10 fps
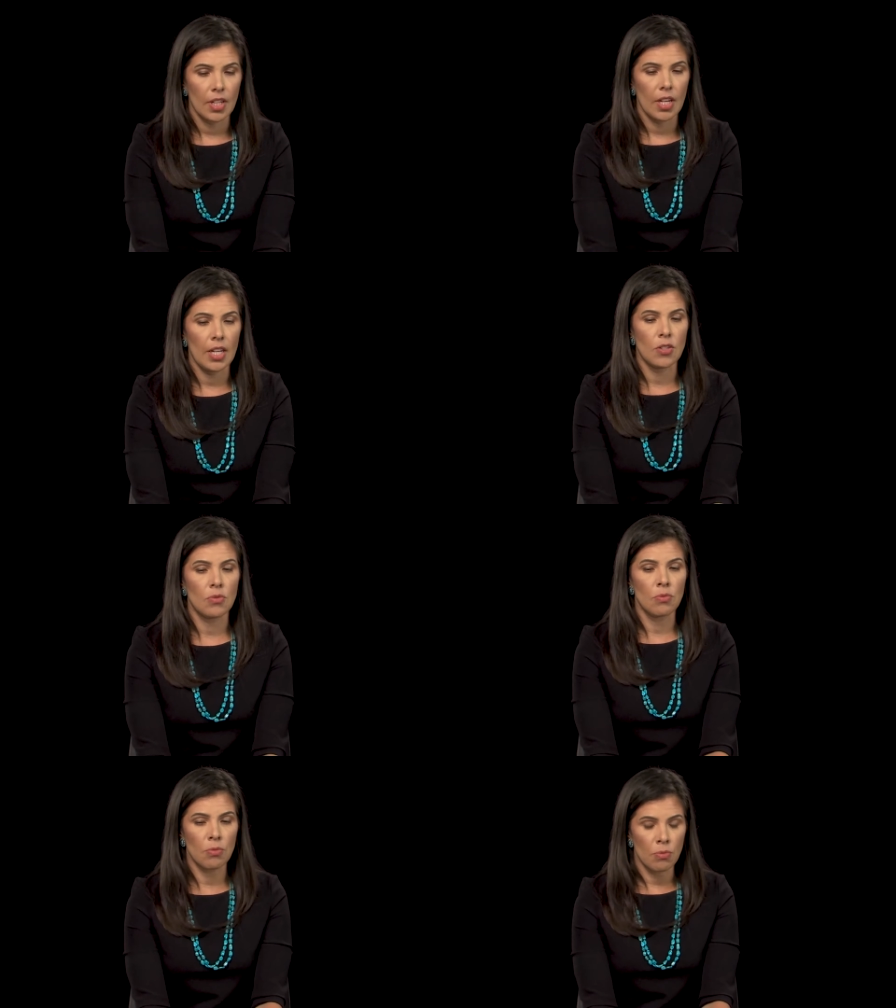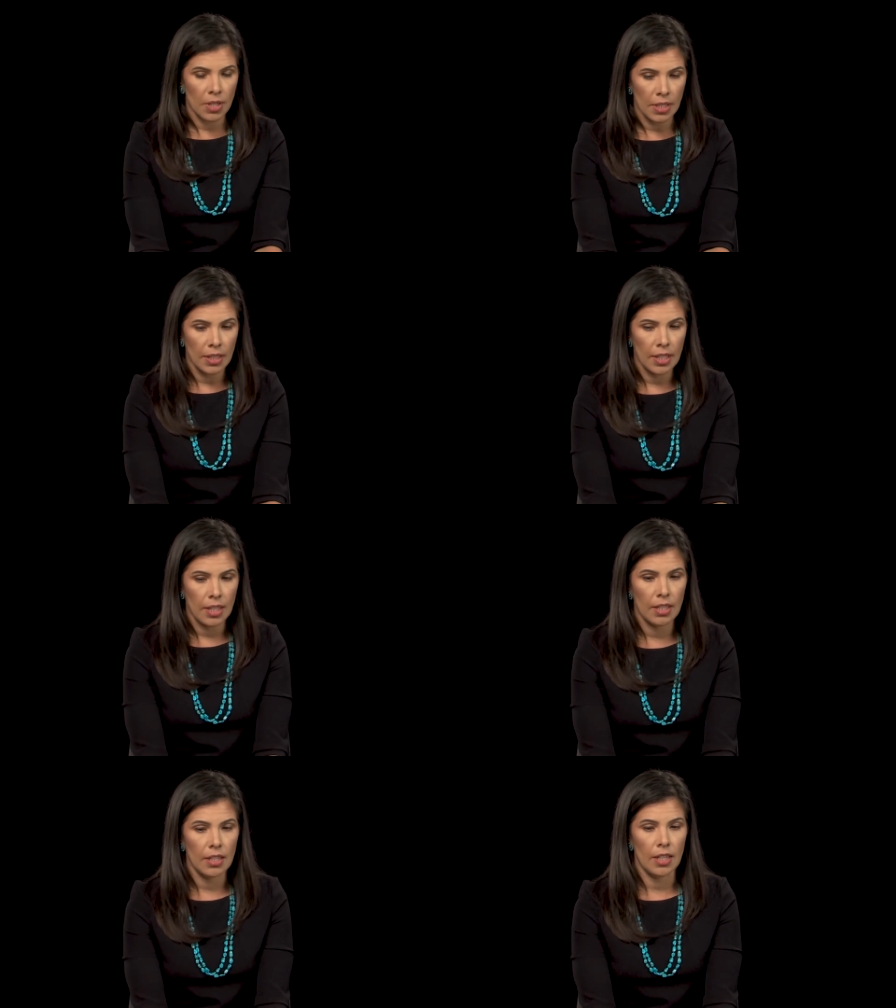It's
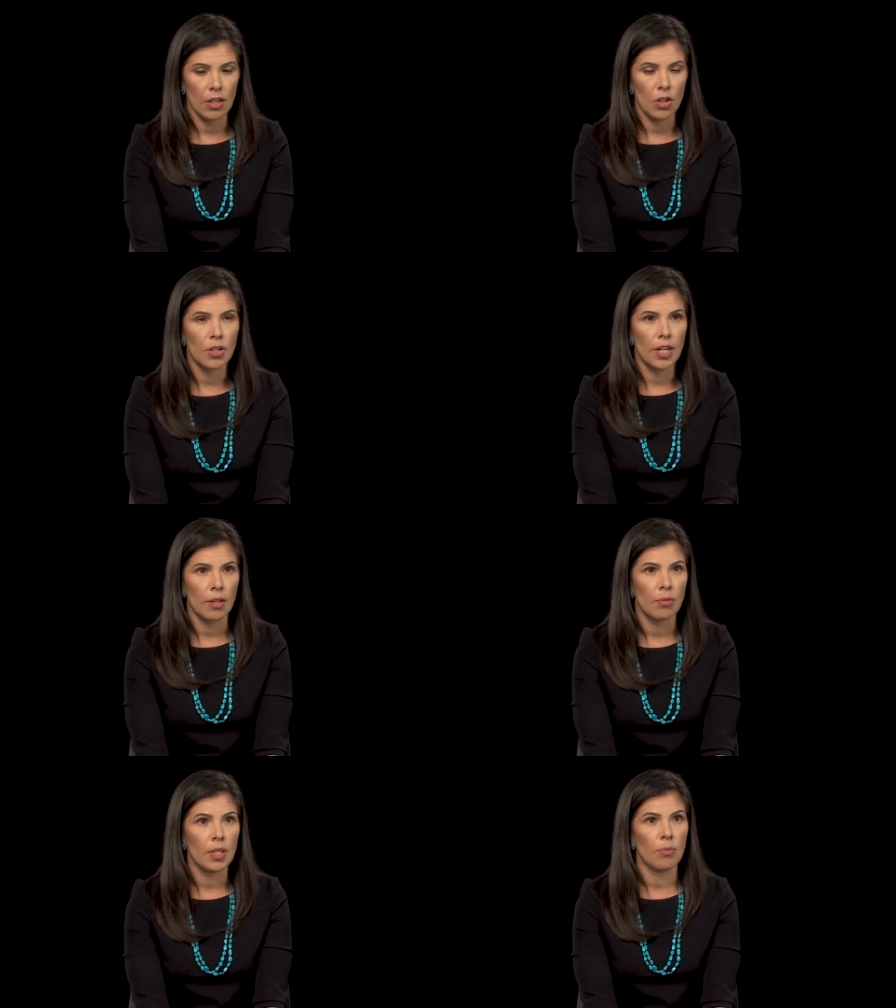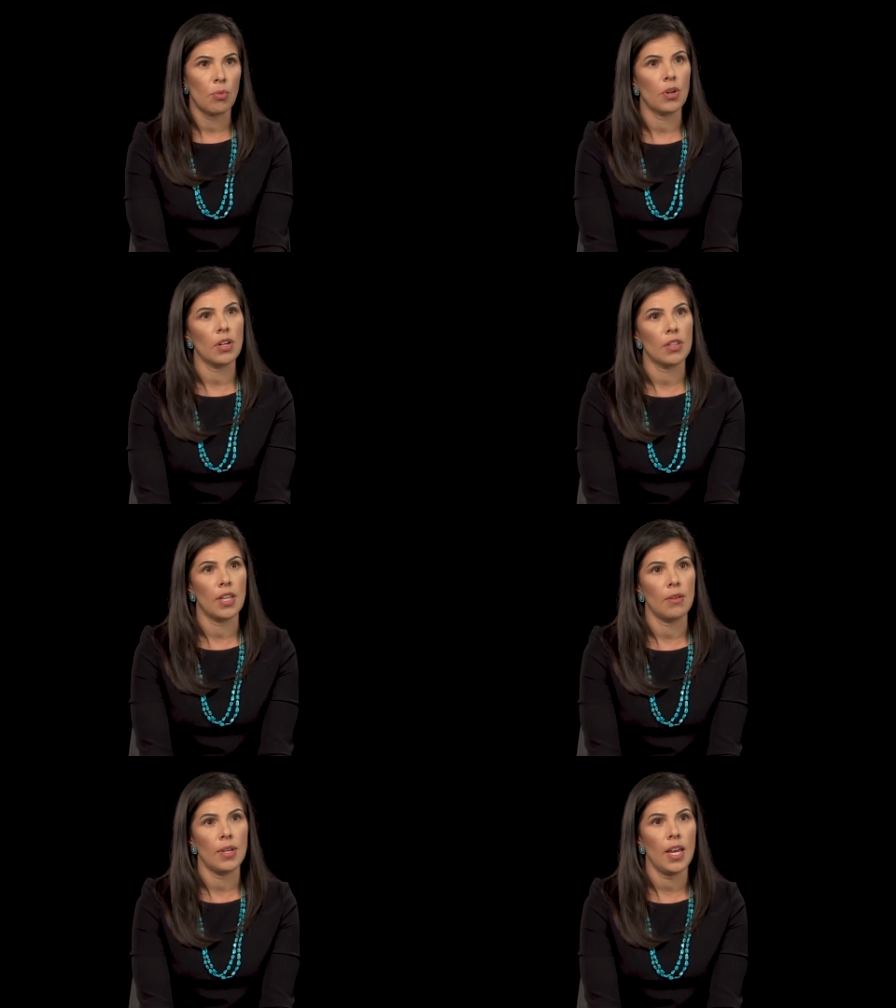really incredibly important
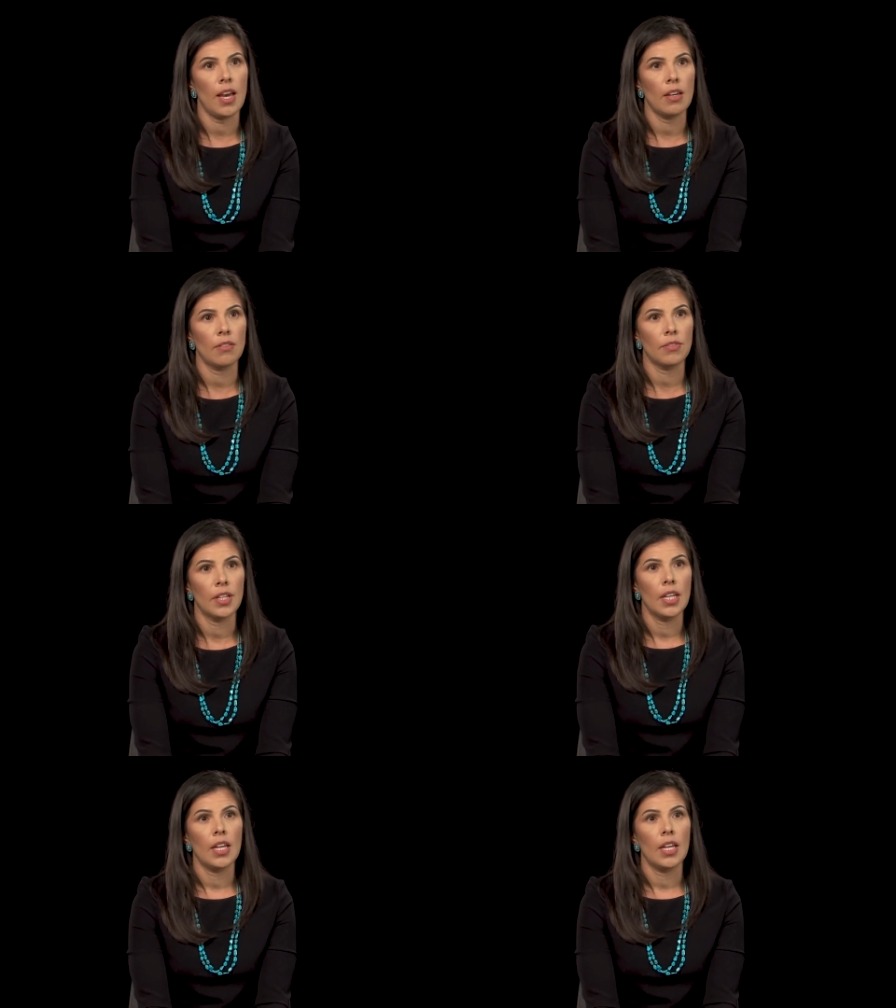that we have